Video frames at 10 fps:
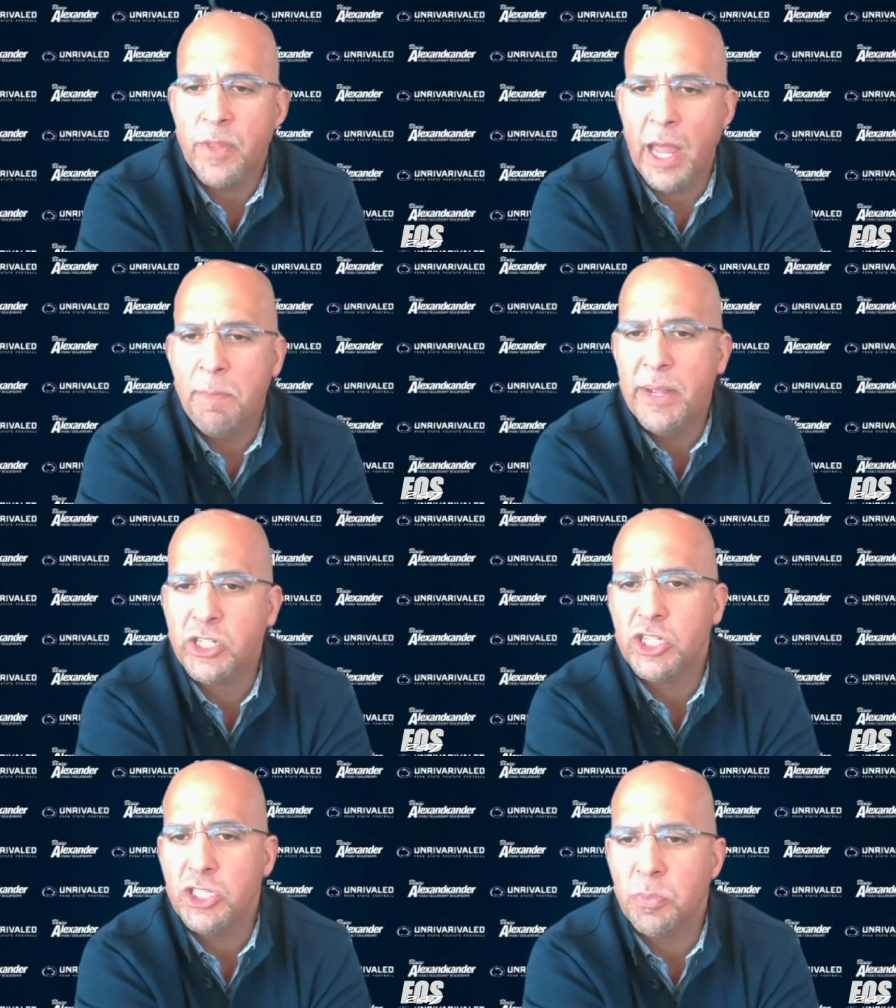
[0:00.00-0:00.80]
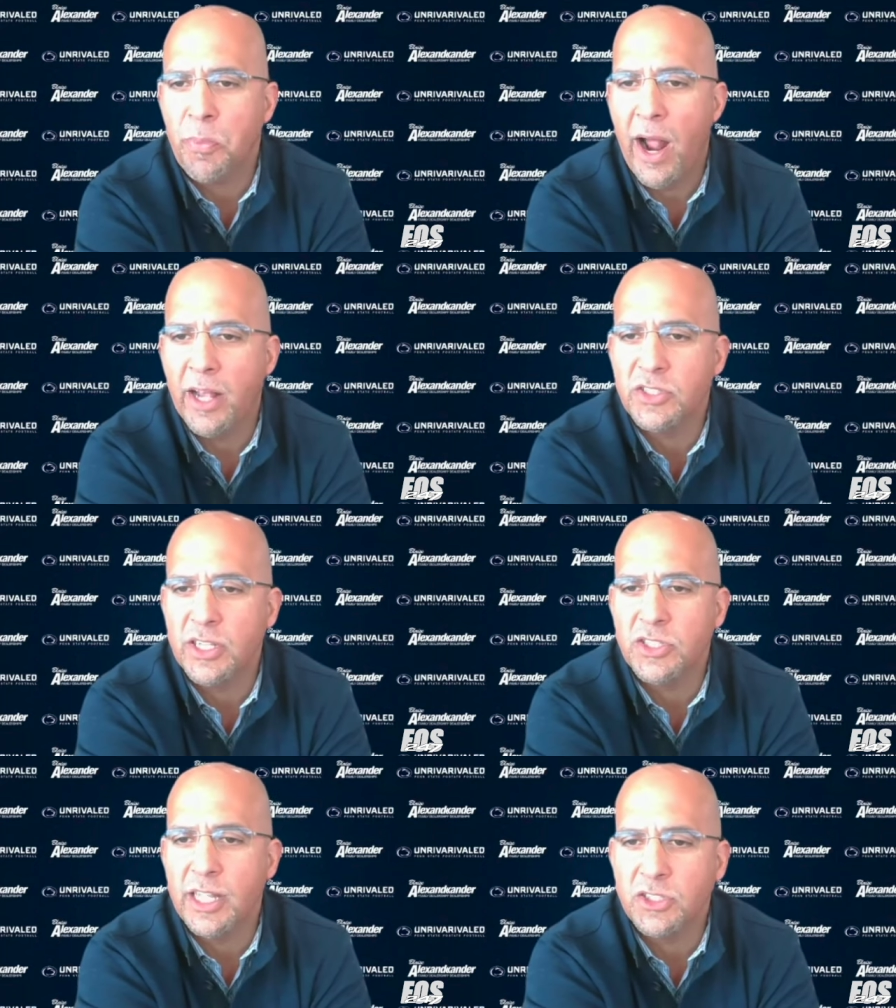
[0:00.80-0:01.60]
admissions
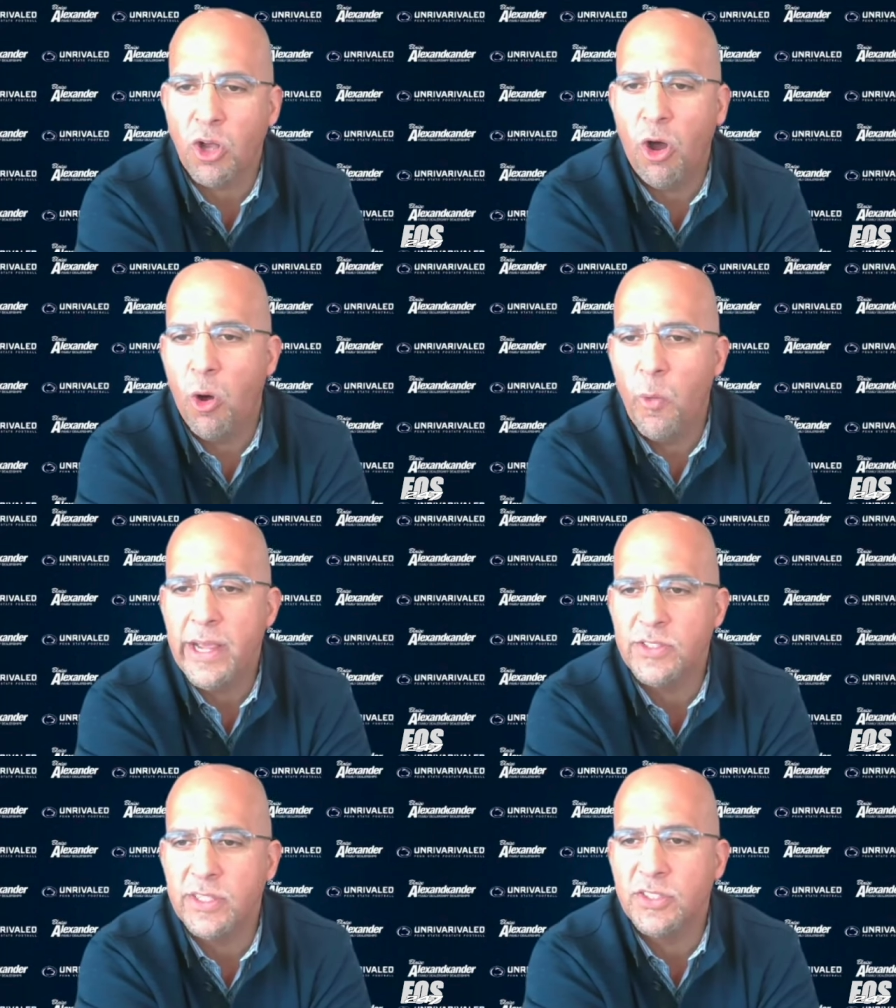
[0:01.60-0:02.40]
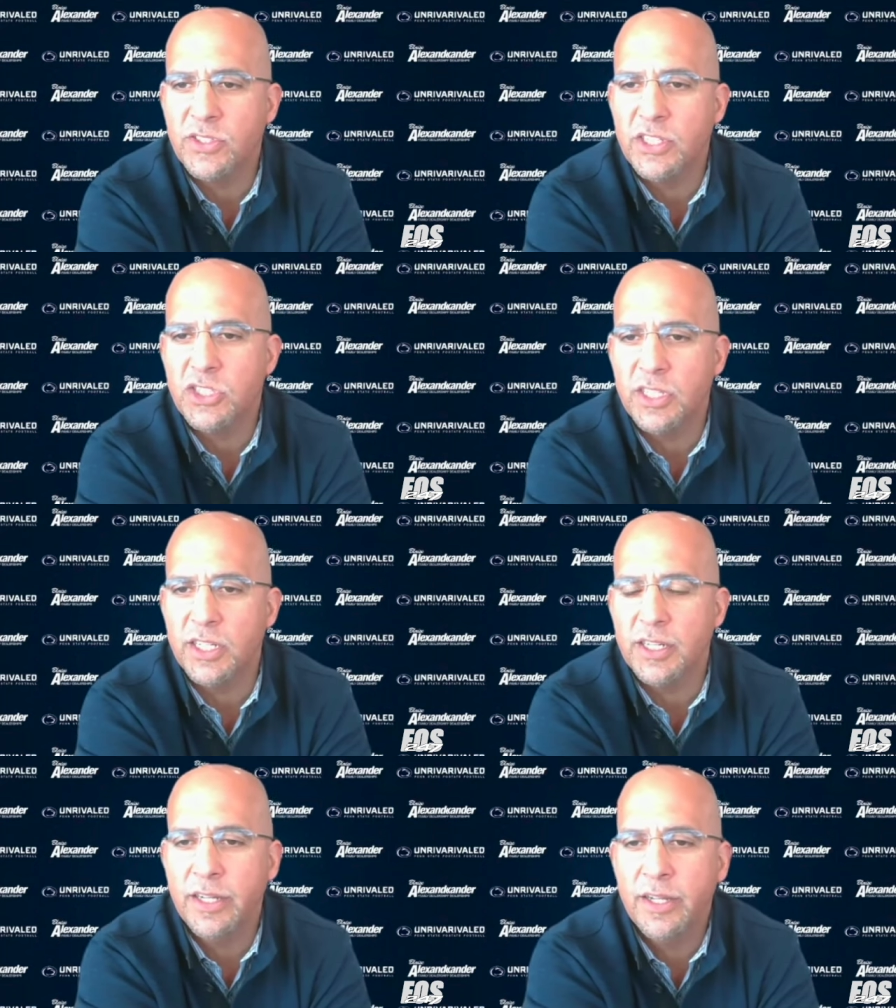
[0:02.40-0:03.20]
process that's always
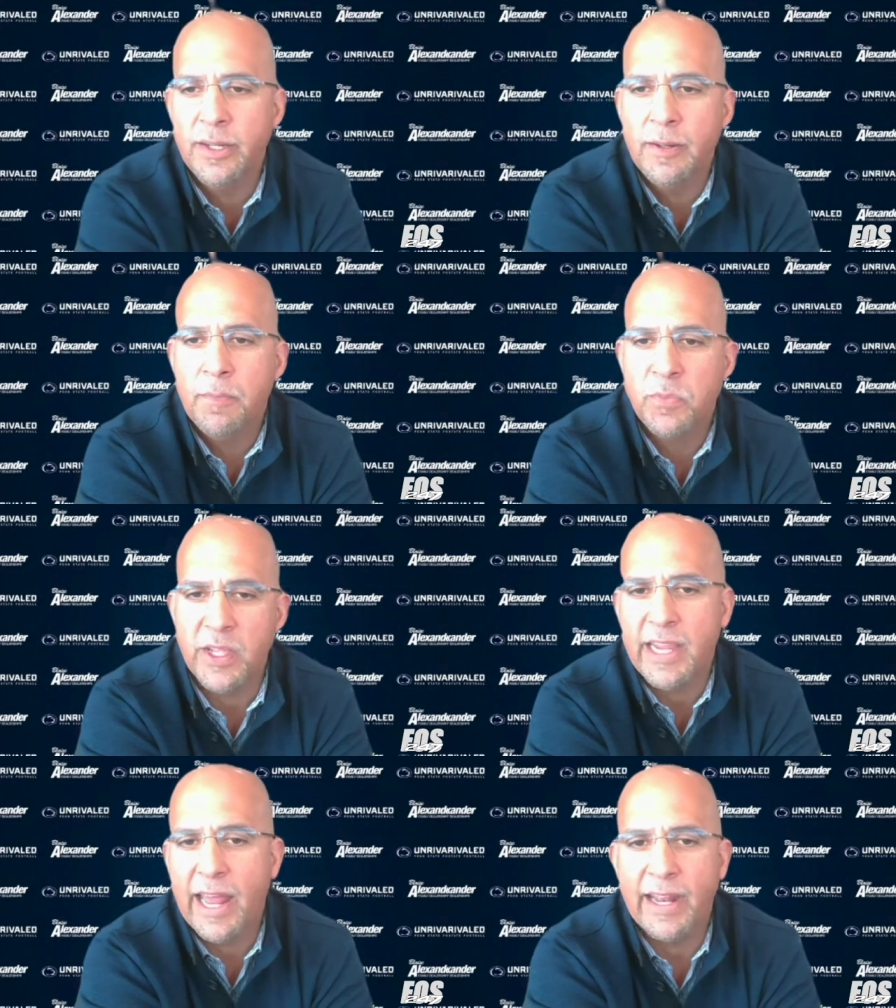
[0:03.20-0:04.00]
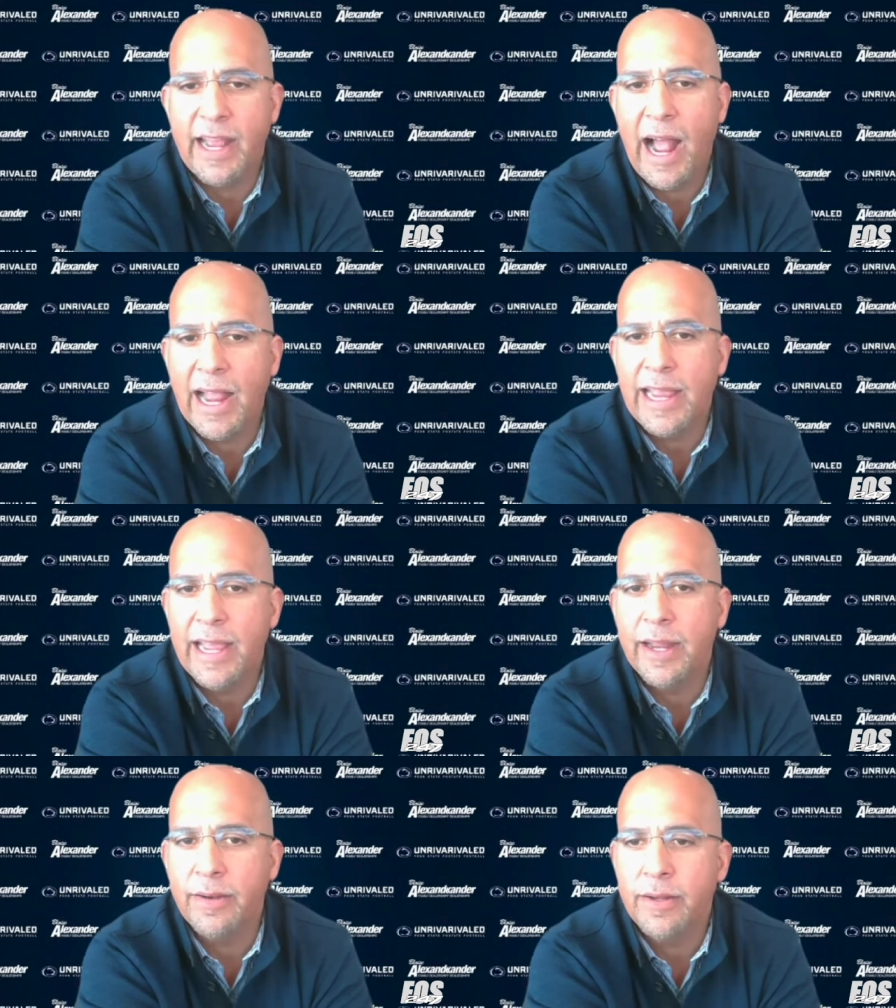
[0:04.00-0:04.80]
existed to get a guy
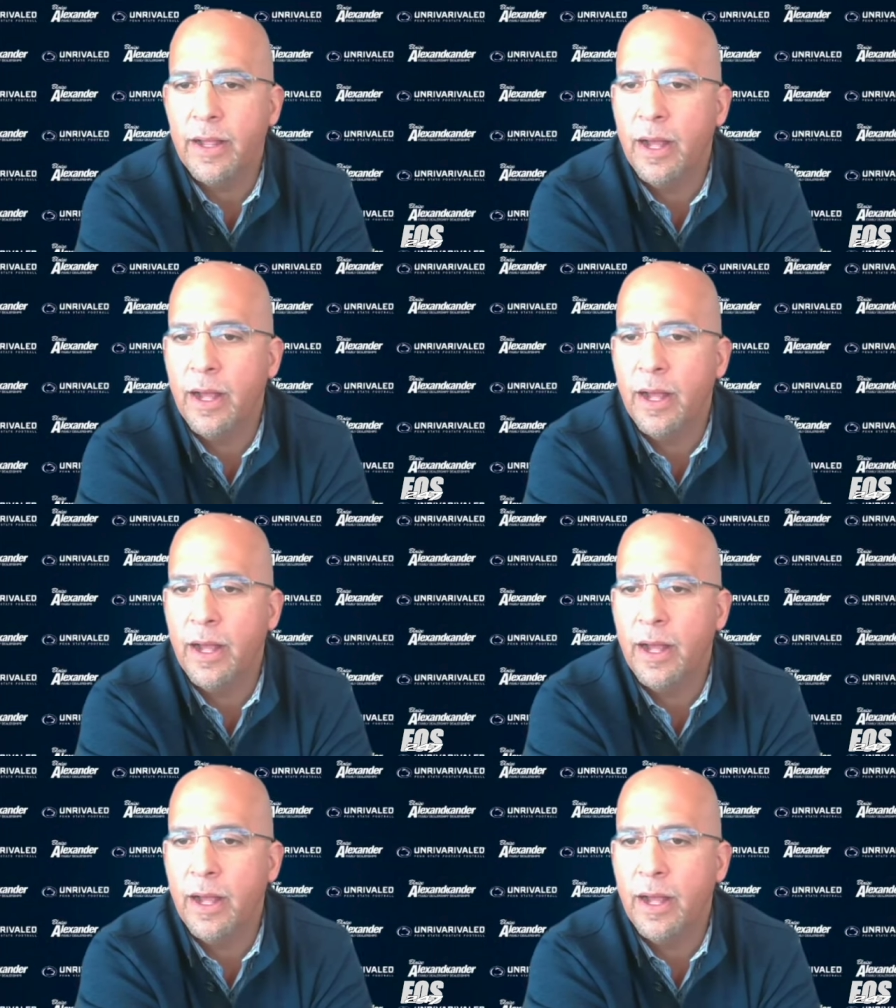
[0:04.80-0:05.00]
in.